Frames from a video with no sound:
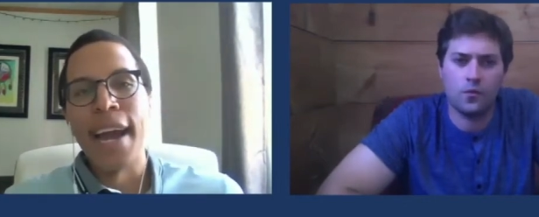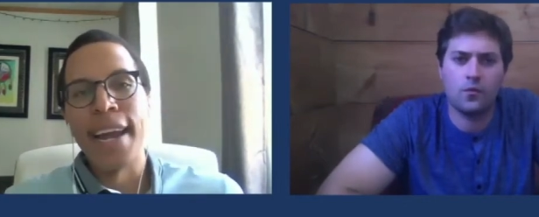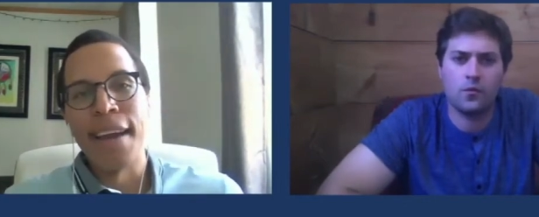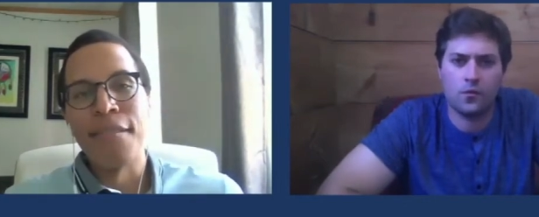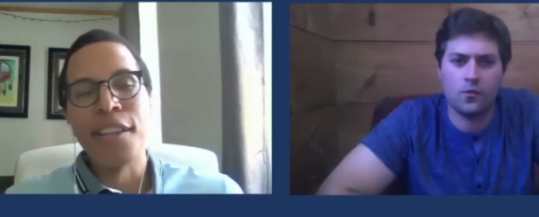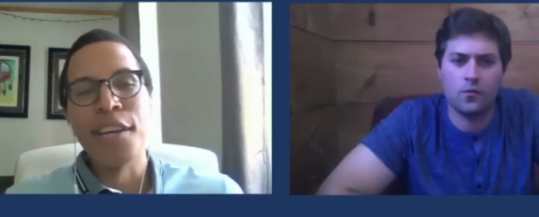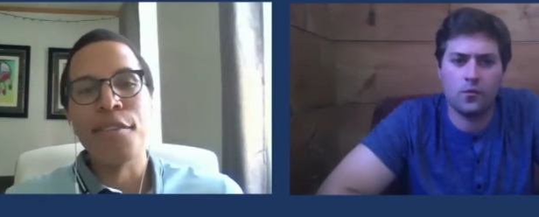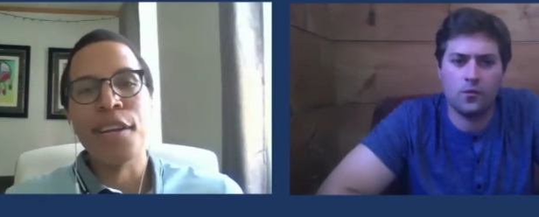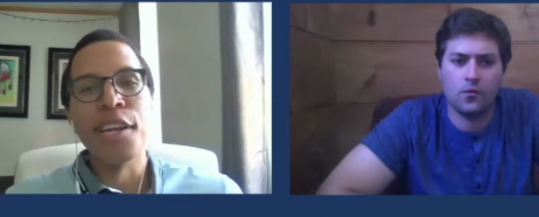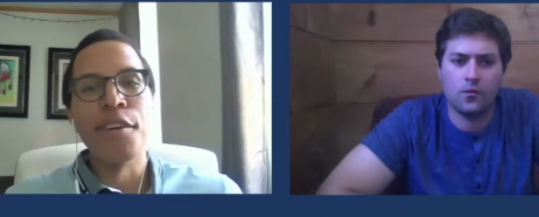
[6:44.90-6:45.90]
Speaker 1: you're not going to have
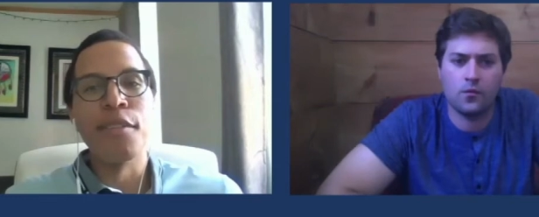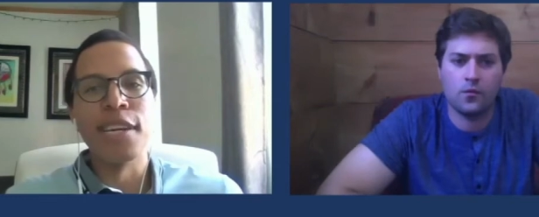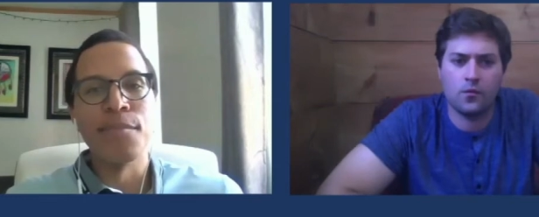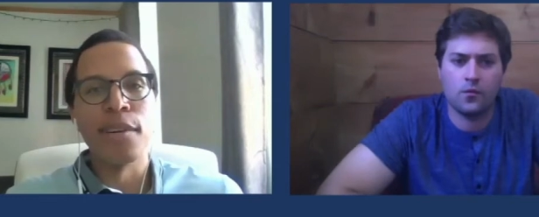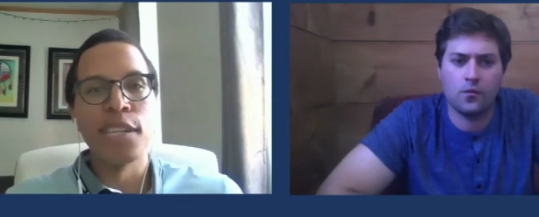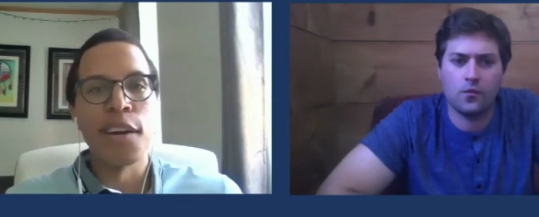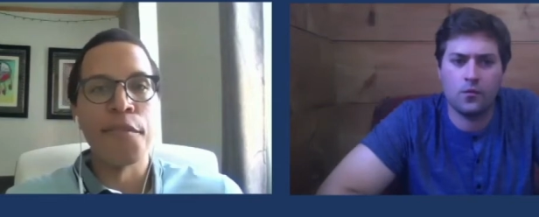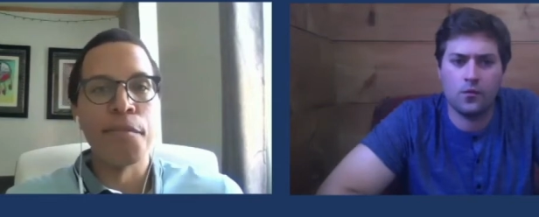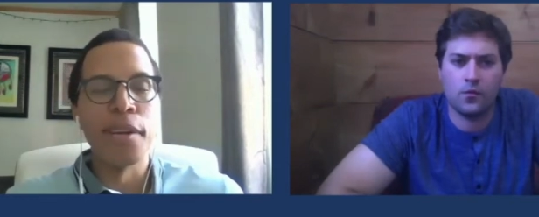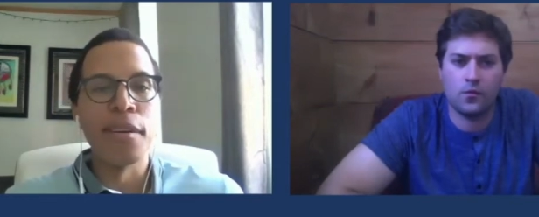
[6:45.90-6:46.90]
li- nearly as
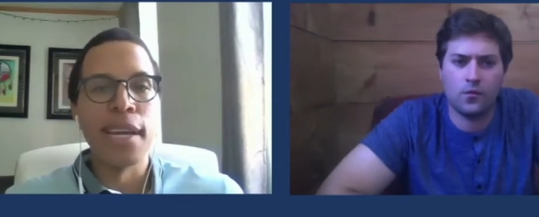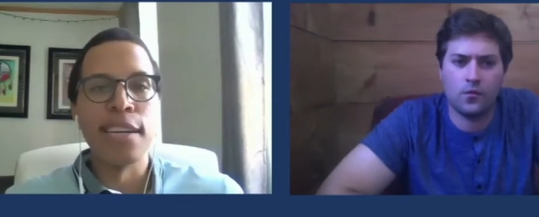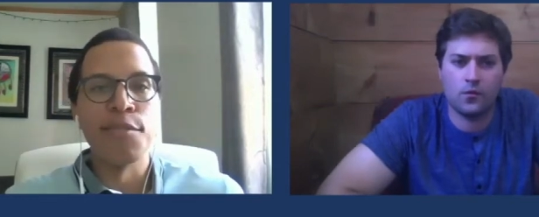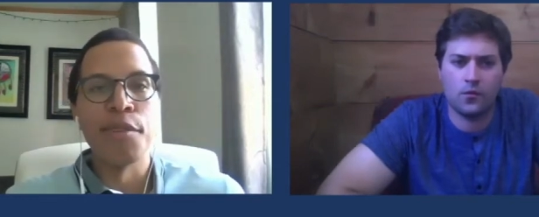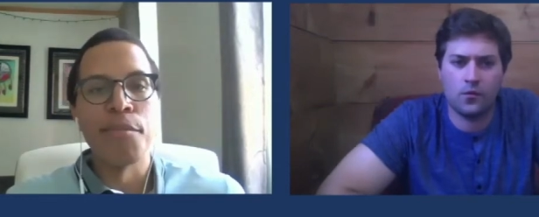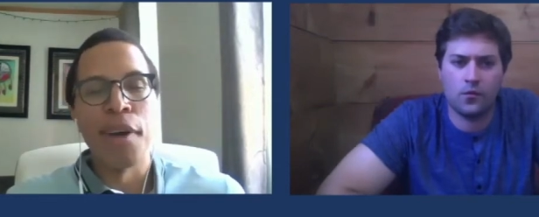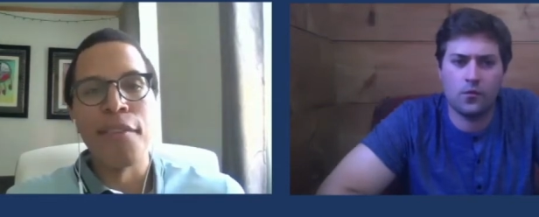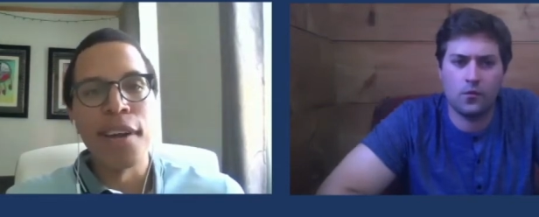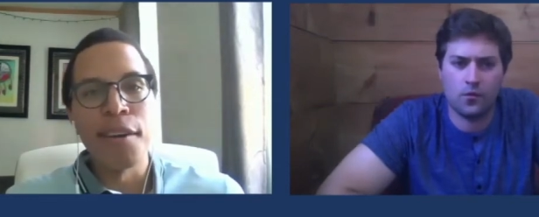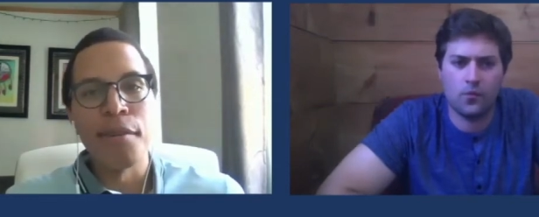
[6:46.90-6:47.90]
much comfortability as you
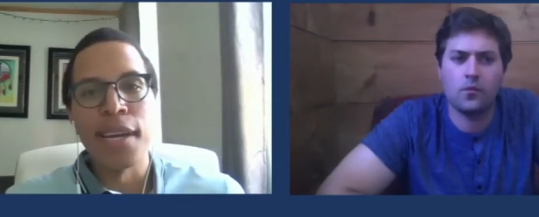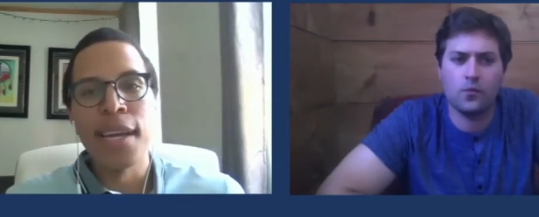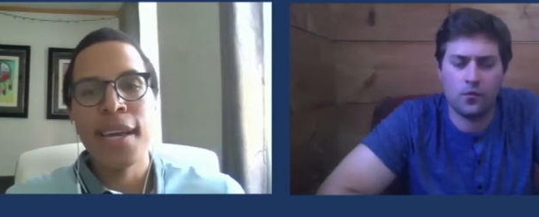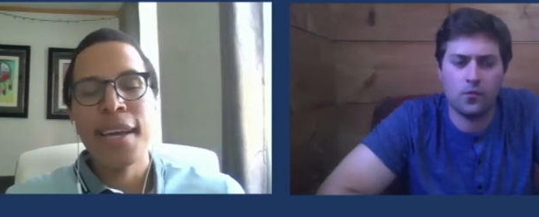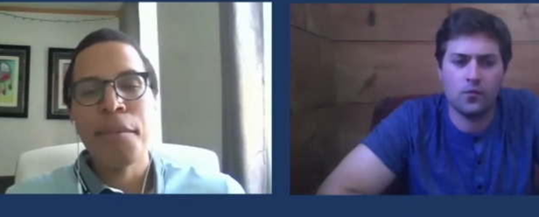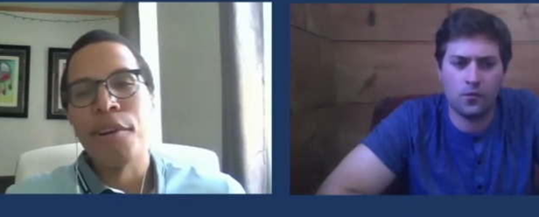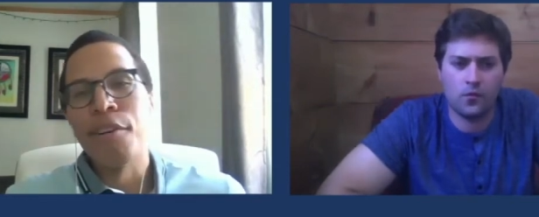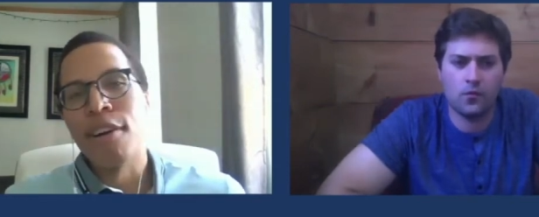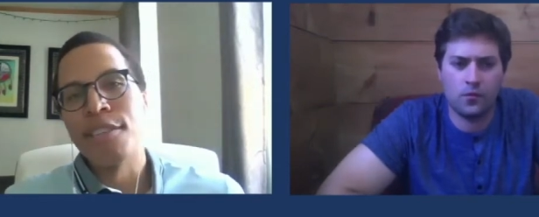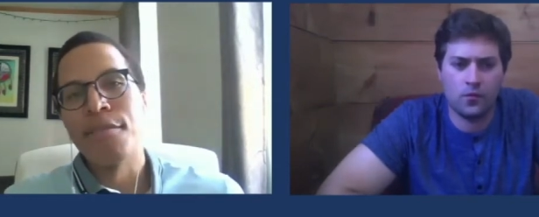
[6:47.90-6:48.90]
would in private equity.
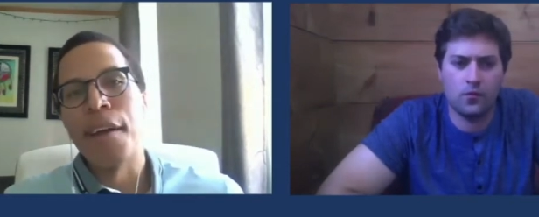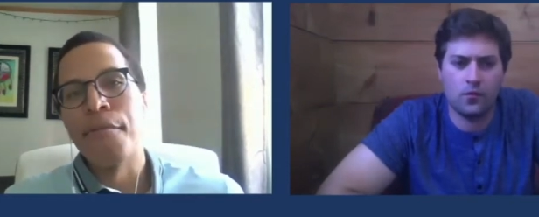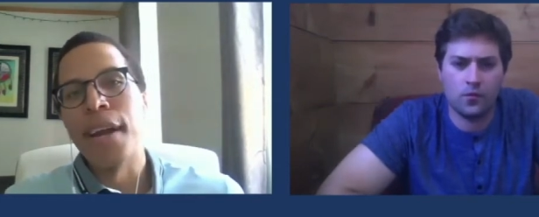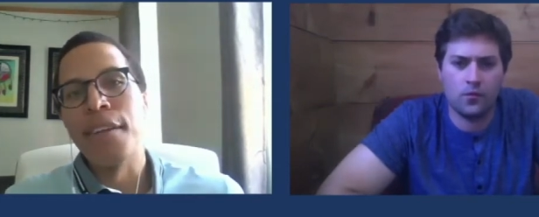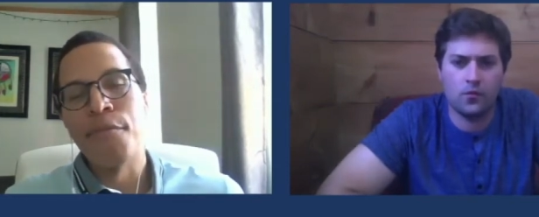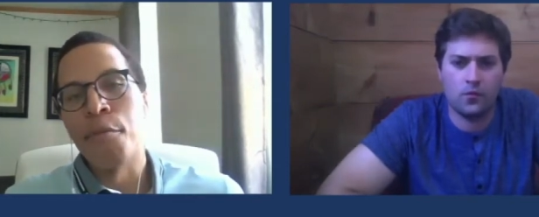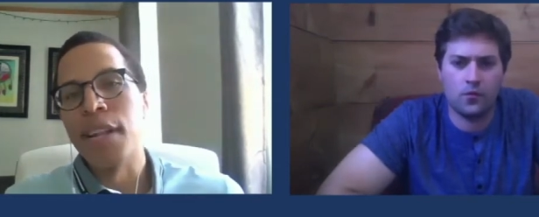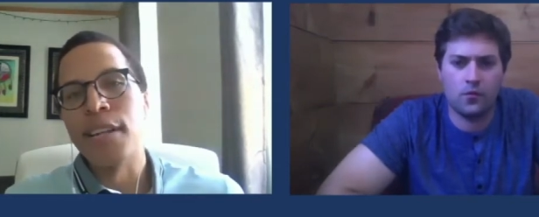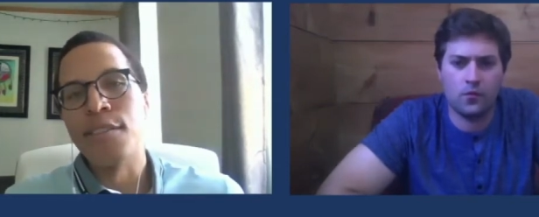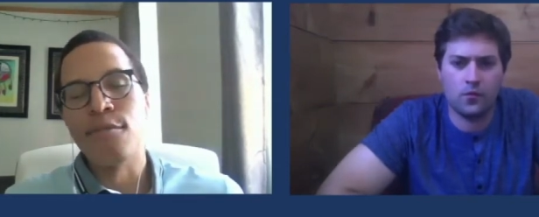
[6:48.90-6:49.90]
But you're also not
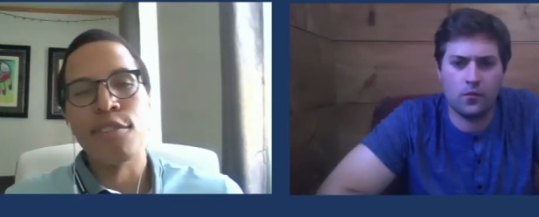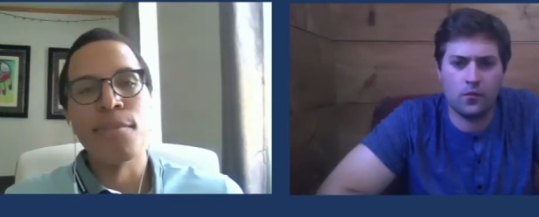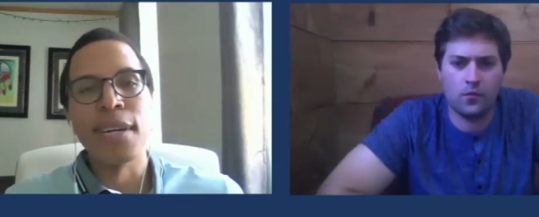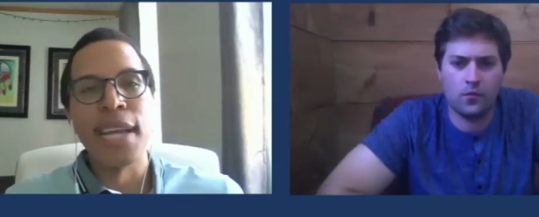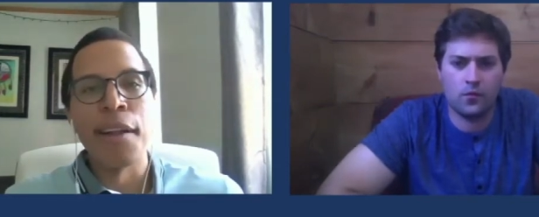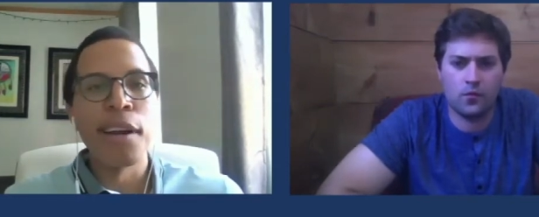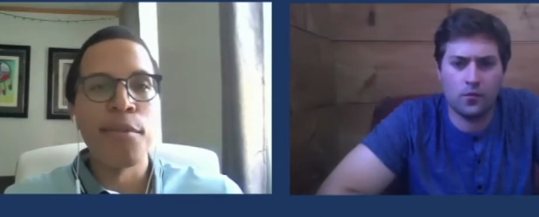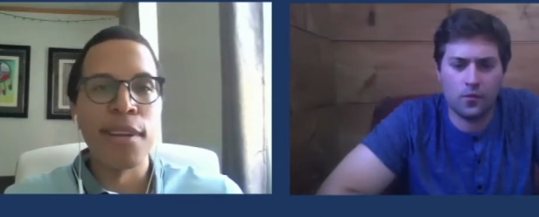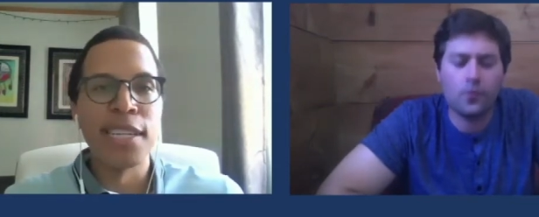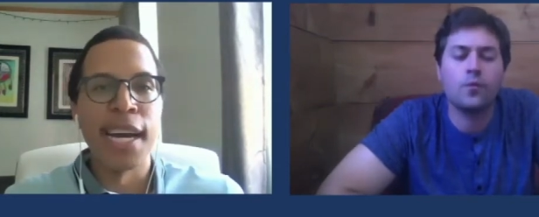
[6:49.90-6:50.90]
writing 40 to 200 million
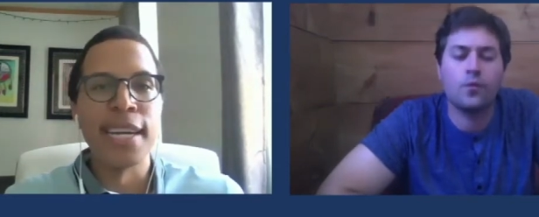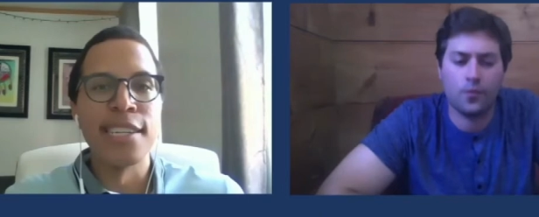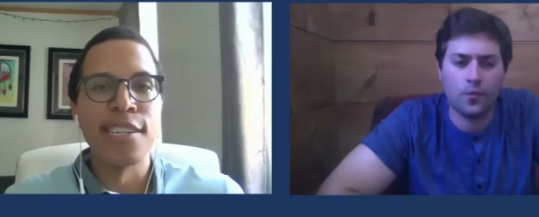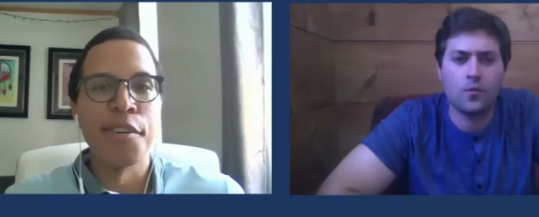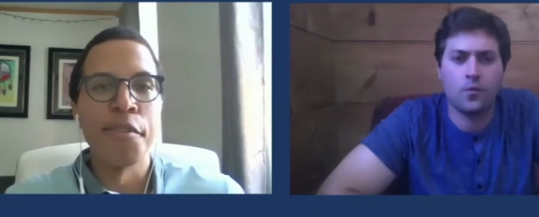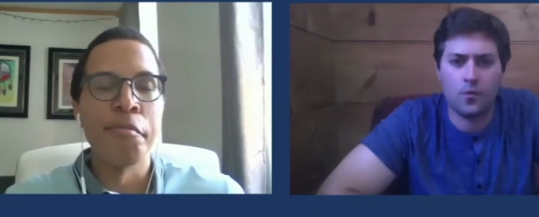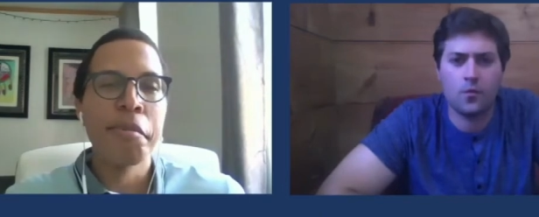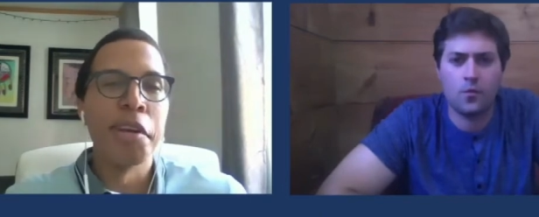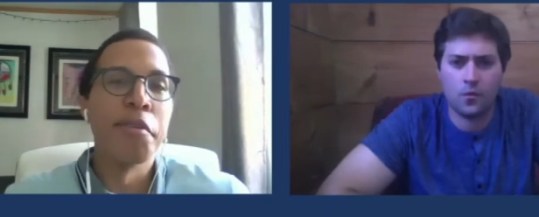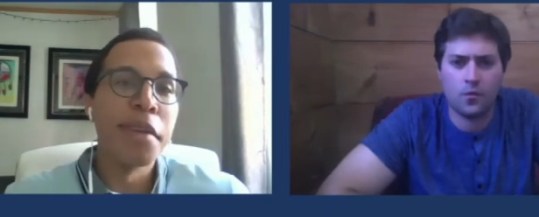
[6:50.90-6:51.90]
dollar equity checks, and
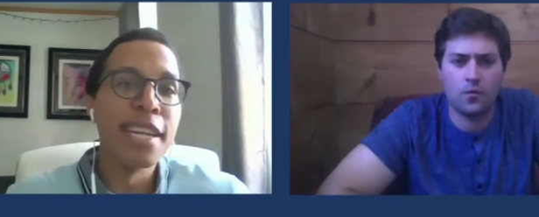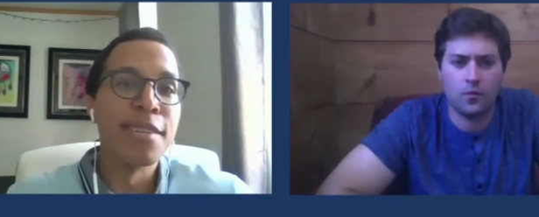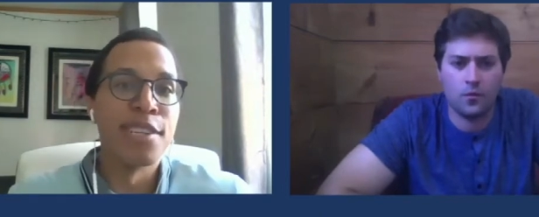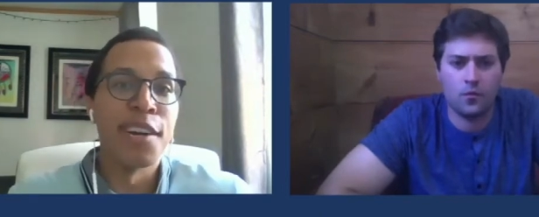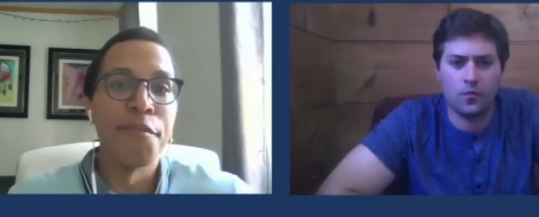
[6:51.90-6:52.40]
so you don't need as